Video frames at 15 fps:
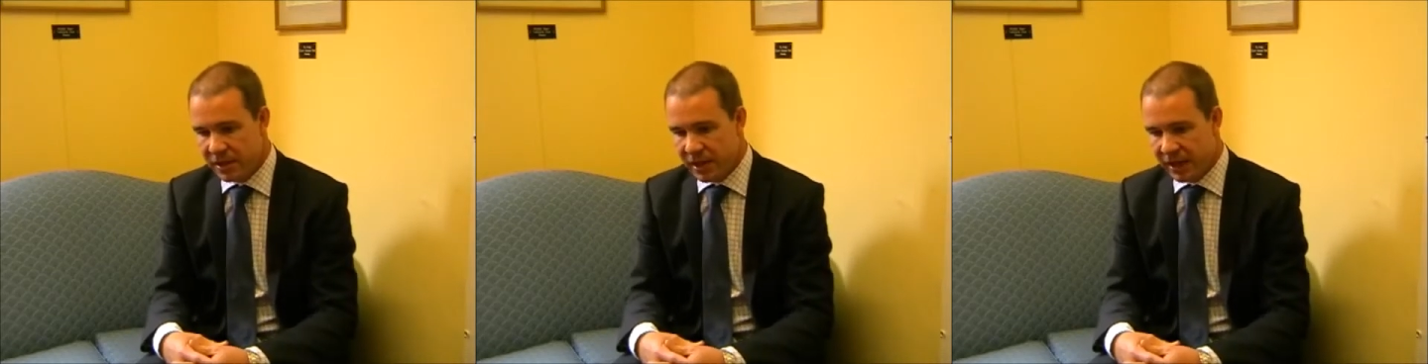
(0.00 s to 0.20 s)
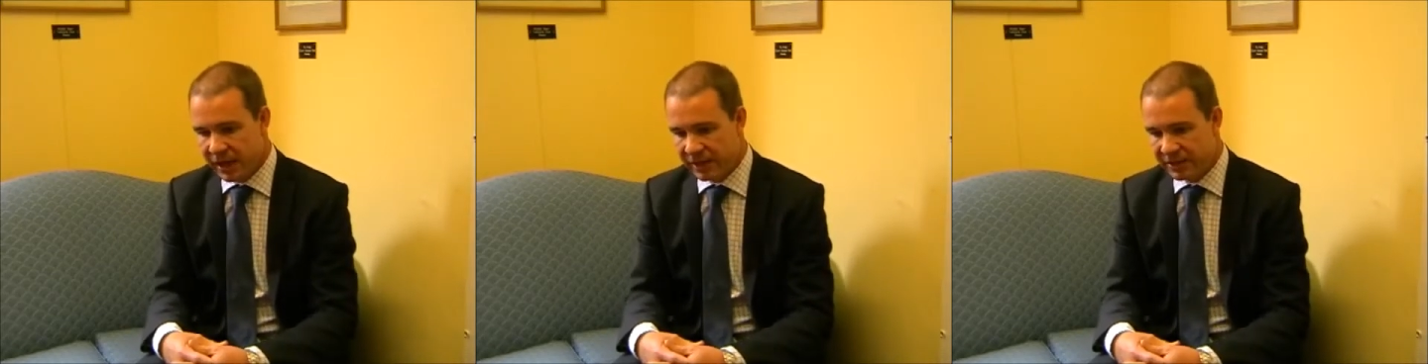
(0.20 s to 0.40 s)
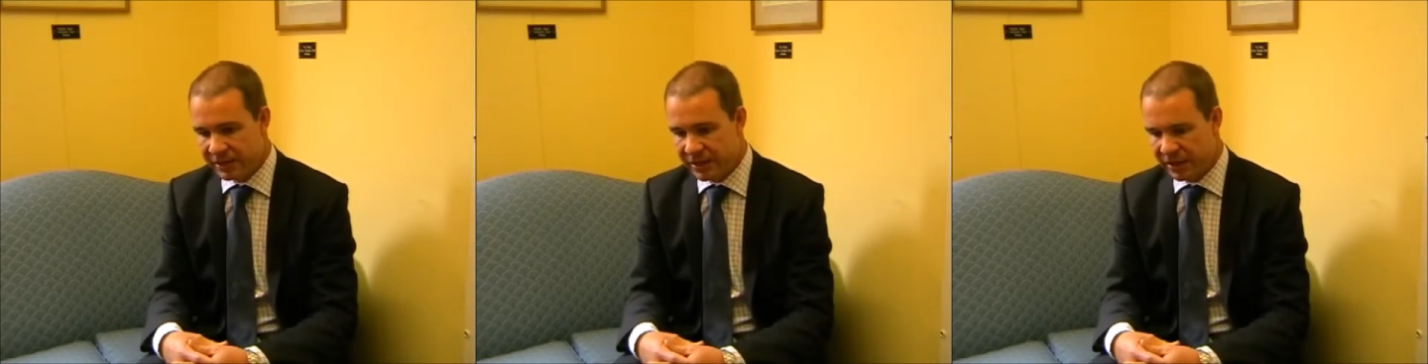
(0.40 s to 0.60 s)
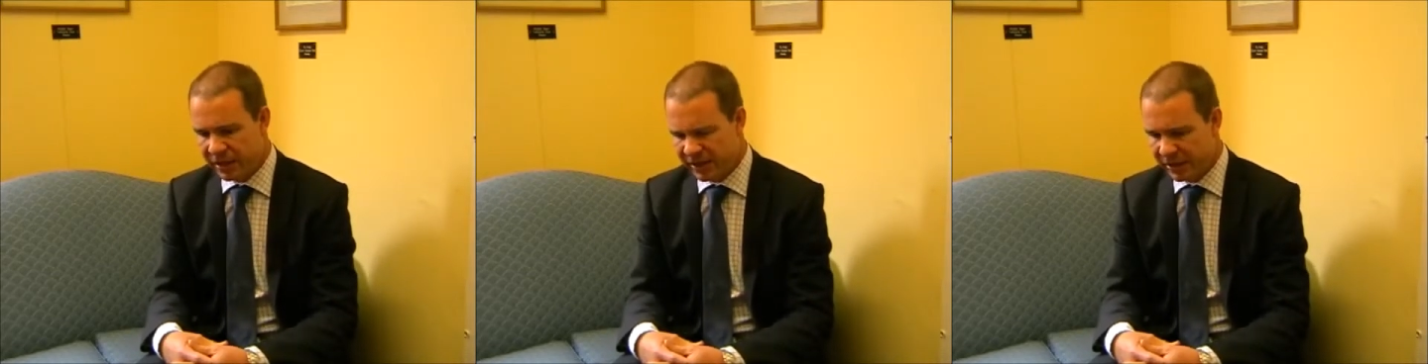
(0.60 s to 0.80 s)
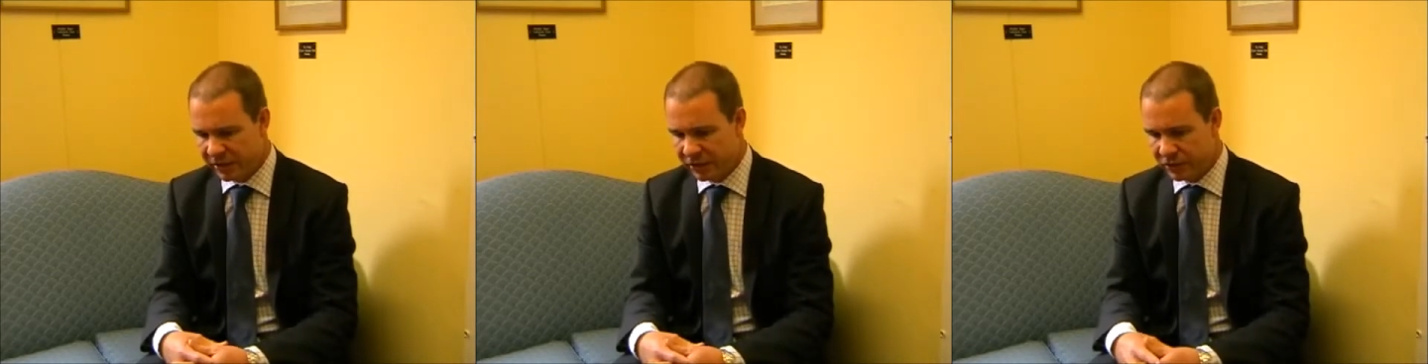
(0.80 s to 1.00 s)
And I
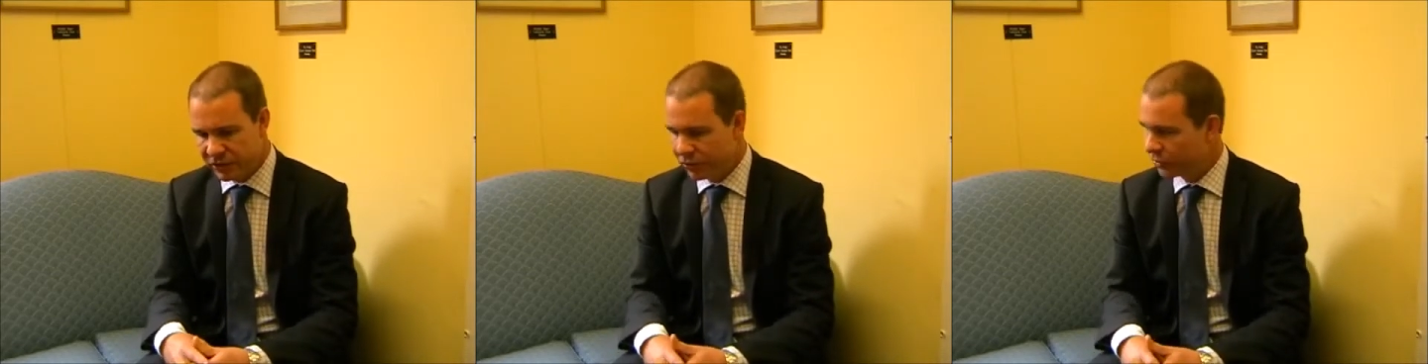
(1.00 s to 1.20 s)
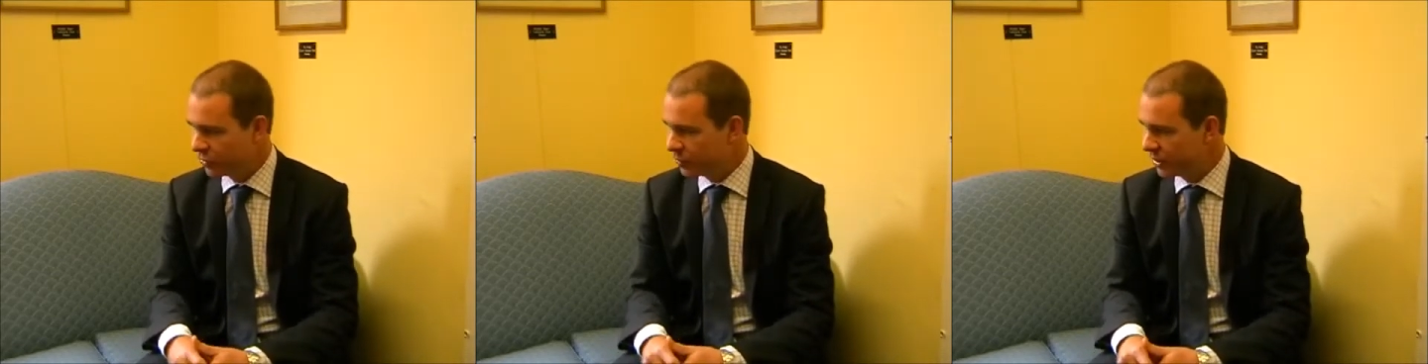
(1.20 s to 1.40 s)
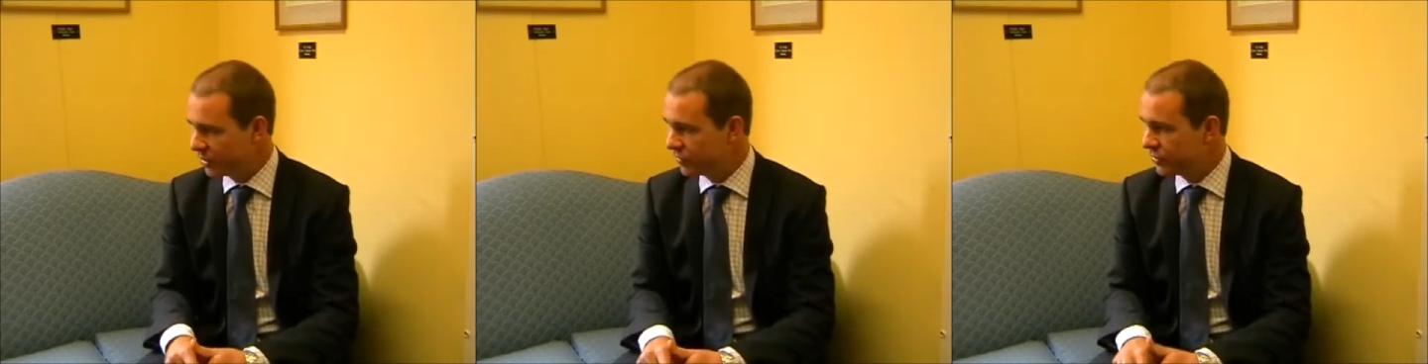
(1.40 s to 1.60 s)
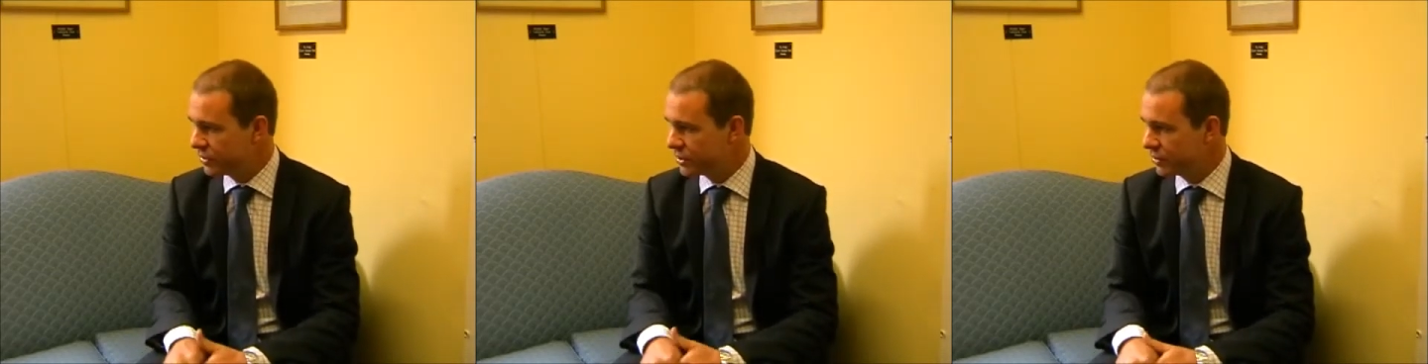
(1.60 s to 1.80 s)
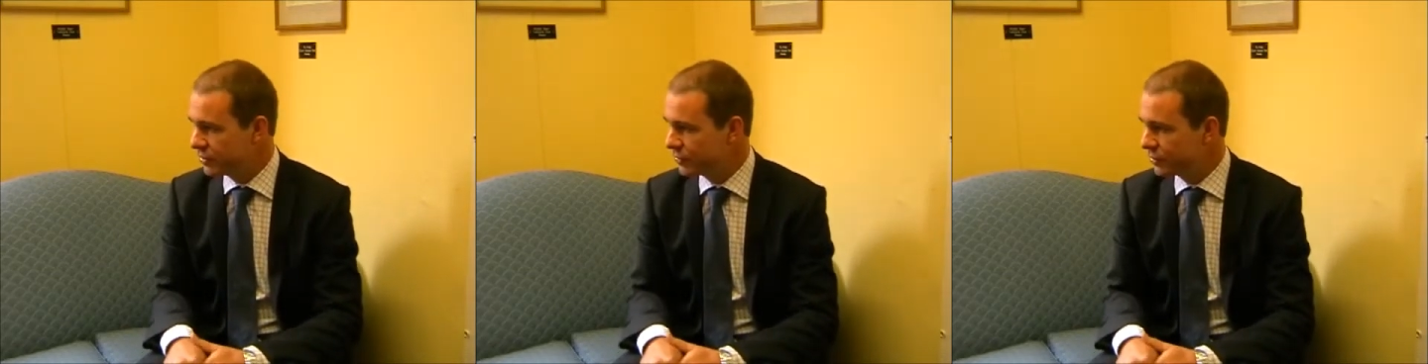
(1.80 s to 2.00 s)
got told off by the
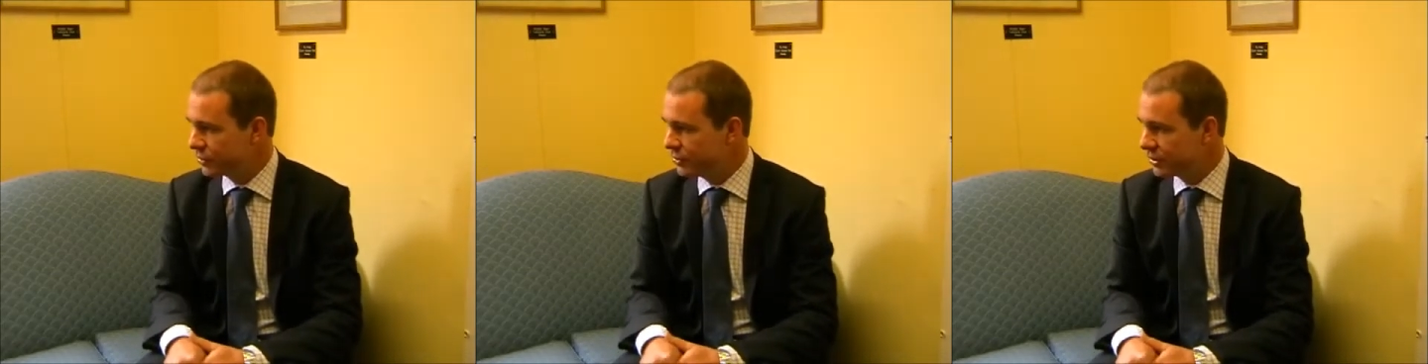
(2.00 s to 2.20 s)
physios for